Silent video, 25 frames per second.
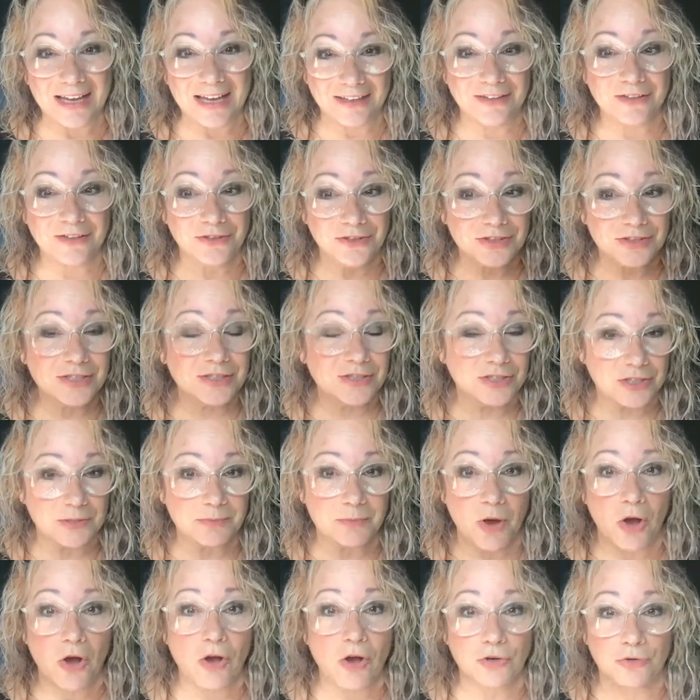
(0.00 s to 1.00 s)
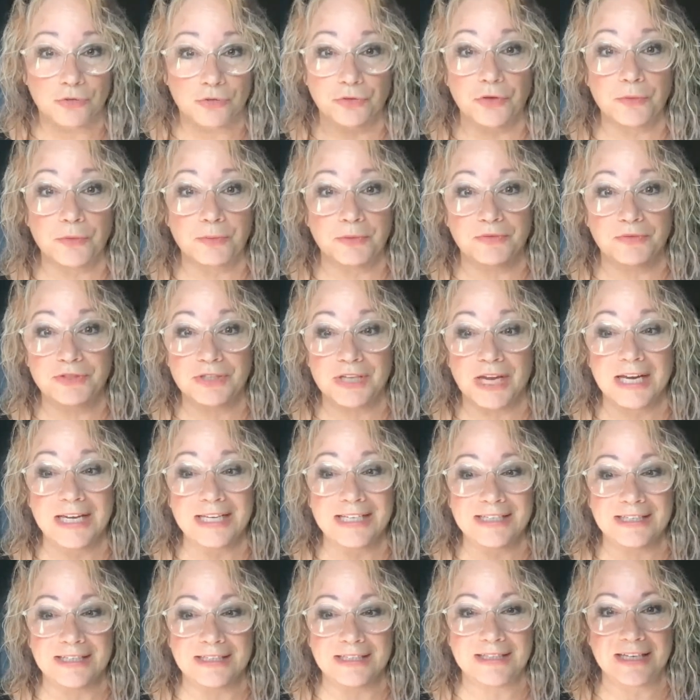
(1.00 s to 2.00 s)
there's a small group of
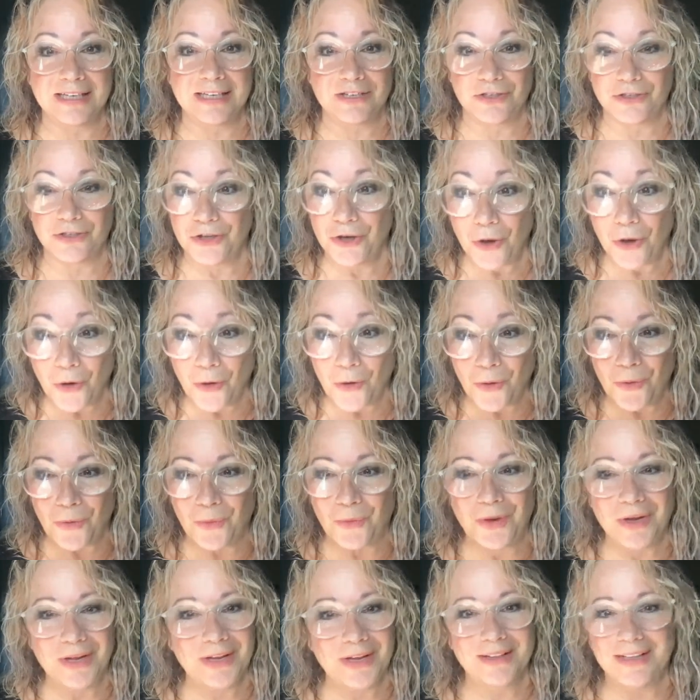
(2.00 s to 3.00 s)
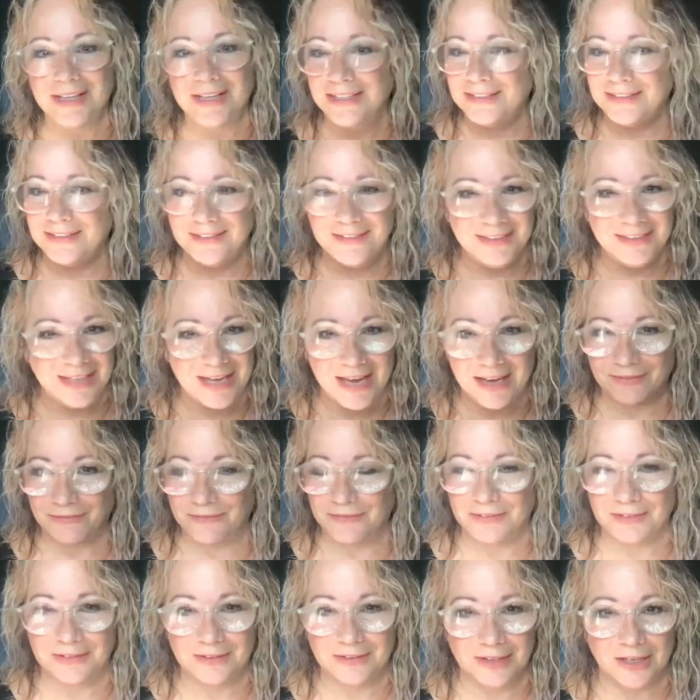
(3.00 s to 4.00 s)
scientists that know that uh,
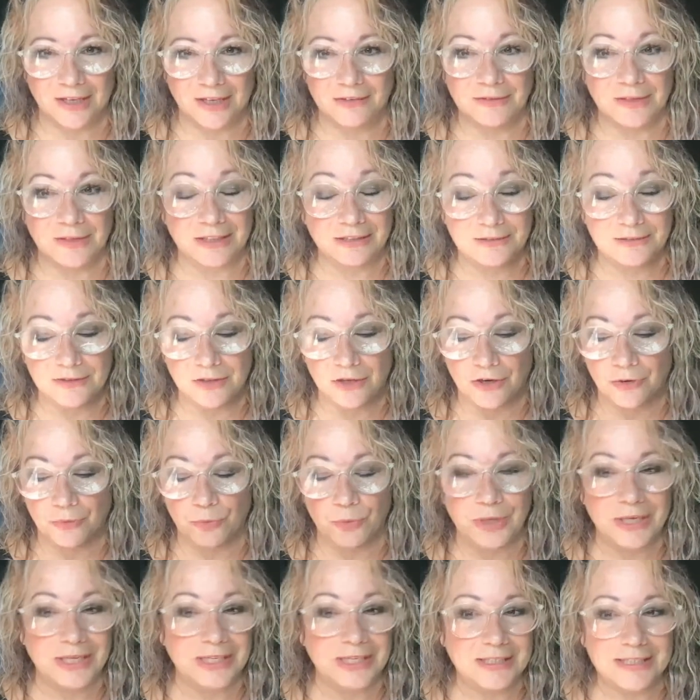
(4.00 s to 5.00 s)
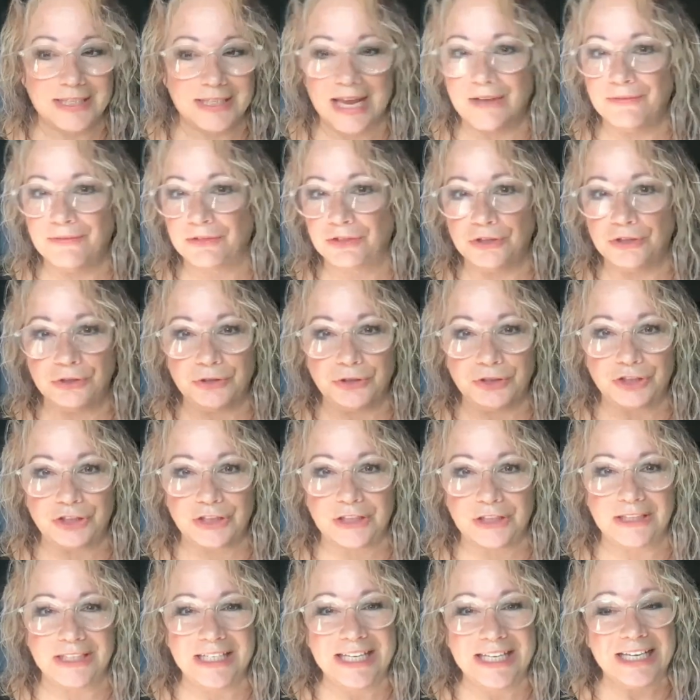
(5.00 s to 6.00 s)
that Darwin
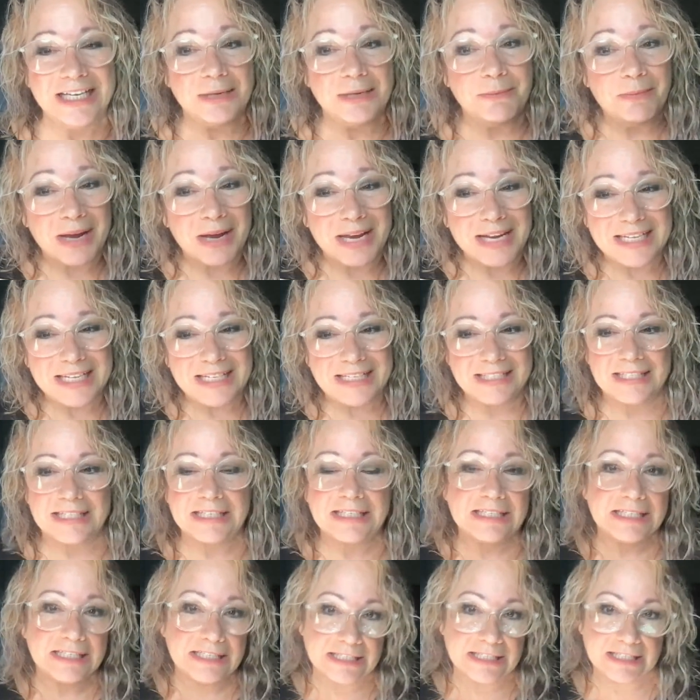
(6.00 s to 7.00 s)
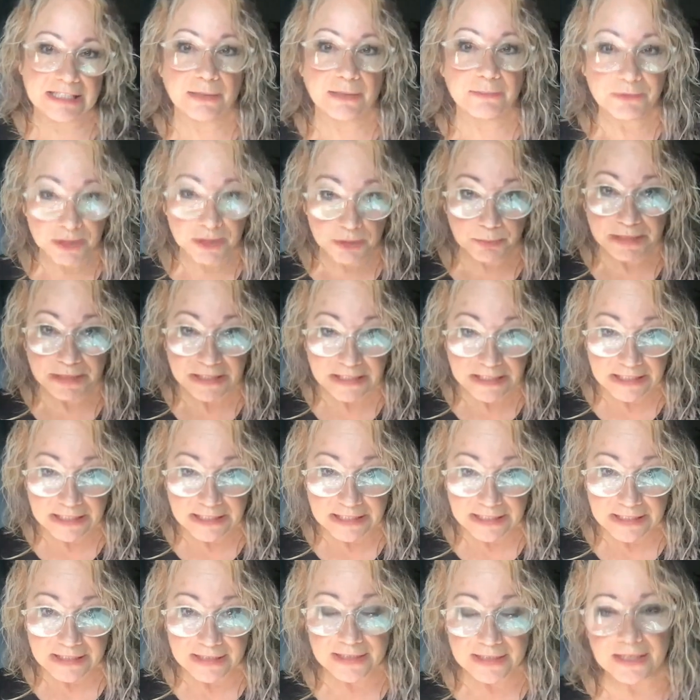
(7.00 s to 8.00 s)
evolution it might exist in some
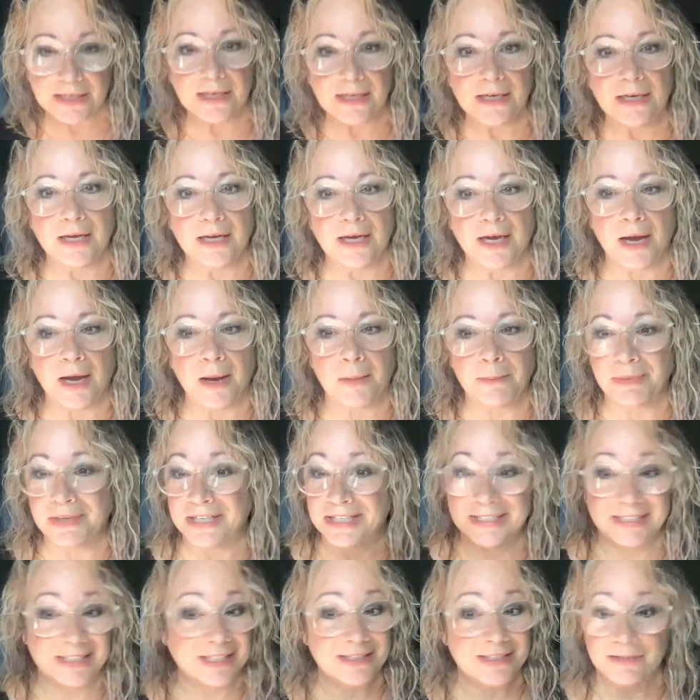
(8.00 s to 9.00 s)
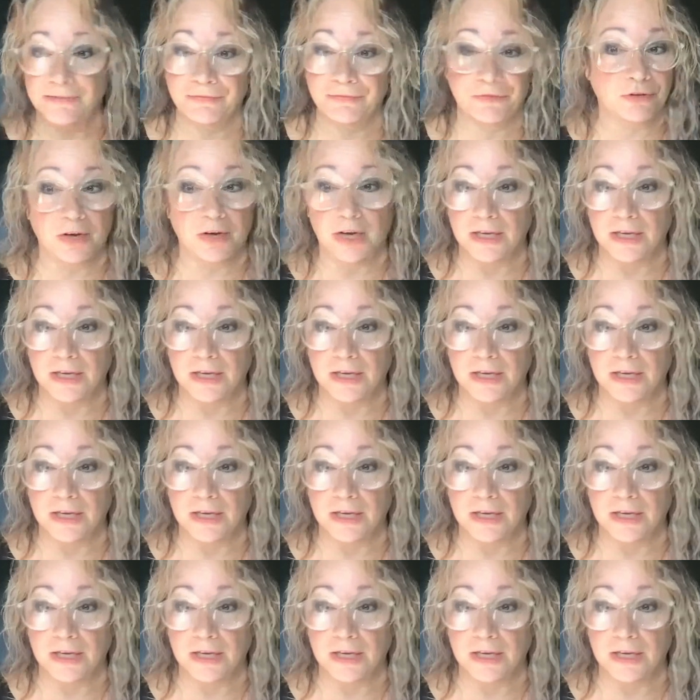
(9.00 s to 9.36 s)
species, um, but it doesn't for